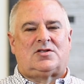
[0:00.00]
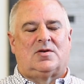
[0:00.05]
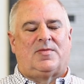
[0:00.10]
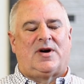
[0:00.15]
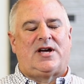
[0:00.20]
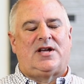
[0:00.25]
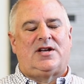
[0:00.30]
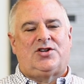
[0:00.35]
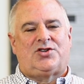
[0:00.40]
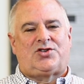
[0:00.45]
So
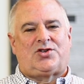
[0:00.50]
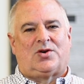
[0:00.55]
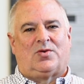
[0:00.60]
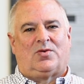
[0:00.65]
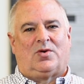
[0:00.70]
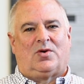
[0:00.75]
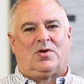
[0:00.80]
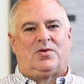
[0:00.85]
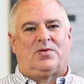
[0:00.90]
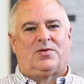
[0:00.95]
my
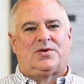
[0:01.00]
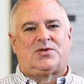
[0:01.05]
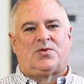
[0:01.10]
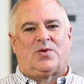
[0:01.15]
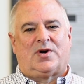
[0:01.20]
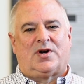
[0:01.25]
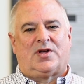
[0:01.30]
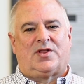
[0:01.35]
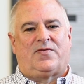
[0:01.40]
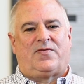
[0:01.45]
initial role was
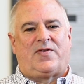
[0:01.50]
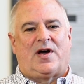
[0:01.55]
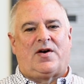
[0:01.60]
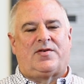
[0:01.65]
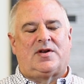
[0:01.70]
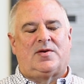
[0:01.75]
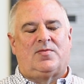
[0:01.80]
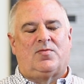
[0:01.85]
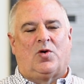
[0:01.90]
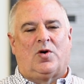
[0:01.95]
one of the
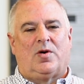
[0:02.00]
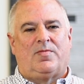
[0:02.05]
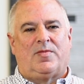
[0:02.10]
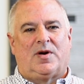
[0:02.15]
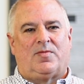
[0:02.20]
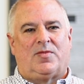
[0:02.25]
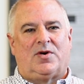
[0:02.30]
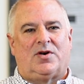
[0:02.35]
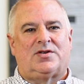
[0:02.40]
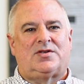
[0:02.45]
founding board
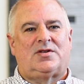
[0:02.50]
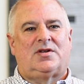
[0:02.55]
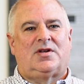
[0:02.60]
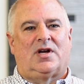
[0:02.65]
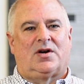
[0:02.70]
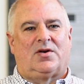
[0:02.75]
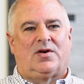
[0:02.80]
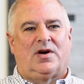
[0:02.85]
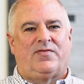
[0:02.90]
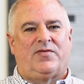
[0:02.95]
members
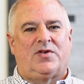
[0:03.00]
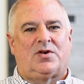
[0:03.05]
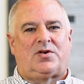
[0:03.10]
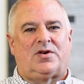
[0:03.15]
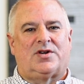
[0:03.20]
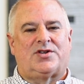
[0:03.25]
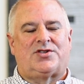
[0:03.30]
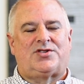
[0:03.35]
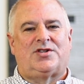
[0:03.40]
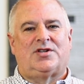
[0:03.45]
at Grandview
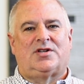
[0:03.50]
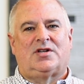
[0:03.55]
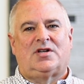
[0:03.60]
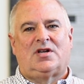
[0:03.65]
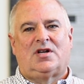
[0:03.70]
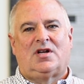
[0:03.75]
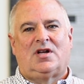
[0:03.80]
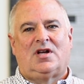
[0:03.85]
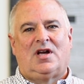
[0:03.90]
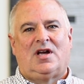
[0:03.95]
Christian,
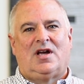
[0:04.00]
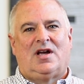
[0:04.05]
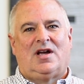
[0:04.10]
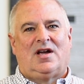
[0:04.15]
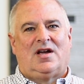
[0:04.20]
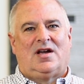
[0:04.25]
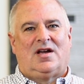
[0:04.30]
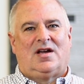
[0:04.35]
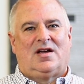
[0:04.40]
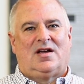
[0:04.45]

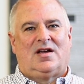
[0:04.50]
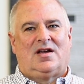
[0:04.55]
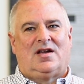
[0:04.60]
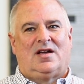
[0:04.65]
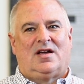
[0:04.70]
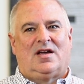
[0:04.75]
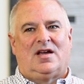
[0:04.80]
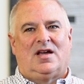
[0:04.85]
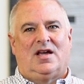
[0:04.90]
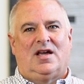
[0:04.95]

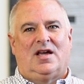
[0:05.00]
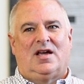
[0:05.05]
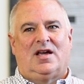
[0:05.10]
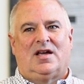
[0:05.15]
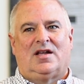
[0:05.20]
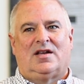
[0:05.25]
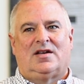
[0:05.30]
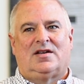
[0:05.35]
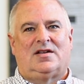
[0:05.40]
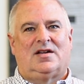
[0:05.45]

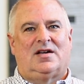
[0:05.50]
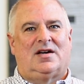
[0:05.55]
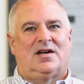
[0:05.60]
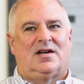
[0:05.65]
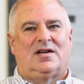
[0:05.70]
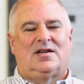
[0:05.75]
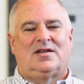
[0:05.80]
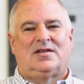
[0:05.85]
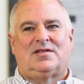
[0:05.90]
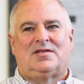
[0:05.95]
and
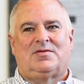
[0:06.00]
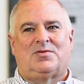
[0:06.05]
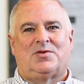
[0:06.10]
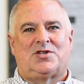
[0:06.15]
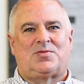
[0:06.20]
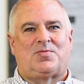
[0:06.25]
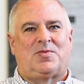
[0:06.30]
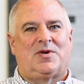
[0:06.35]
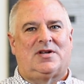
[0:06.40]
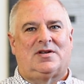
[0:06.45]
we
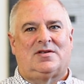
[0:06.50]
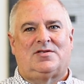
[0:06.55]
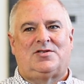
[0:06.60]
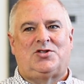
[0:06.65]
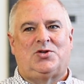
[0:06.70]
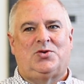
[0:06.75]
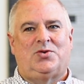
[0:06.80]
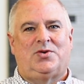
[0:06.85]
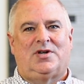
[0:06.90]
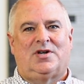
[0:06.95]
spent
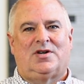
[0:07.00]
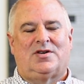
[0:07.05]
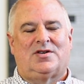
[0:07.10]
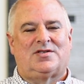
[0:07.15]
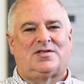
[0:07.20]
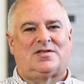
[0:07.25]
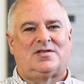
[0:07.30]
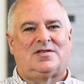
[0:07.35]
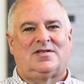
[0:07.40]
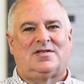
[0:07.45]
2
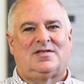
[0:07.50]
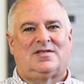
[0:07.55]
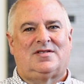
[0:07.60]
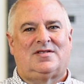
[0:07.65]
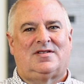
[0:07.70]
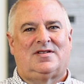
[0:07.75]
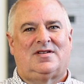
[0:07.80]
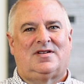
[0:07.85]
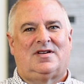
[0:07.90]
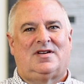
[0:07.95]
years
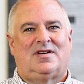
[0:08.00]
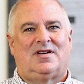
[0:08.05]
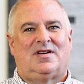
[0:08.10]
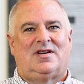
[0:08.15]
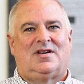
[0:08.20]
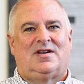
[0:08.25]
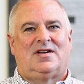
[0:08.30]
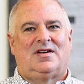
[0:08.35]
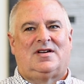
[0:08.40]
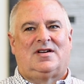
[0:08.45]

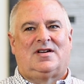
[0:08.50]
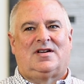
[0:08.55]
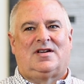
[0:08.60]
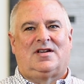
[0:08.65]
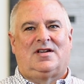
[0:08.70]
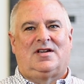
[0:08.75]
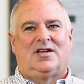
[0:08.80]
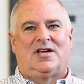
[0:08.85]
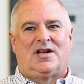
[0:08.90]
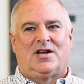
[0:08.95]

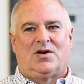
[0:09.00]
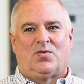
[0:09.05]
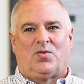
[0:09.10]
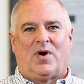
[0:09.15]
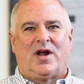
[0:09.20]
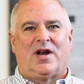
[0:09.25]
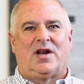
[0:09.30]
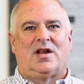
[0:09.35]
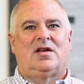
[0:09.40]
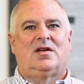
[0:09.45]
getting
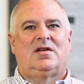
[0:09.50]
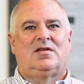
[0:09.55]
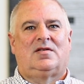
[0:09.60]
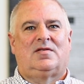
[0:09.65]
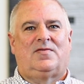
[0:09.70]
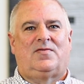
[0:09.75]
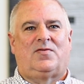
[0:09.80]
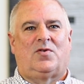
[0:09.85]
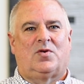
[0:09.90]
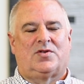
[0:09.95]
ready
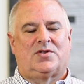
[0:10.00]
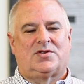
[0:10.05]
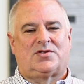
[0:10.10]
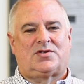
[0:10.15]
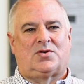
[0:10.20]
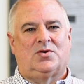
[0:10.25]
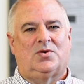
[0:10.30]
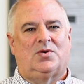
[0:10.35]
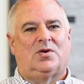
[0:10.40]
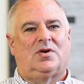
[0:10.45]
for the
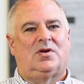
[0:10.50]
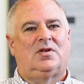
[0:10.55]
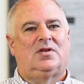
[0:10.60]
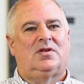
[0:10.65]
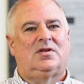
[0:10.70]
school.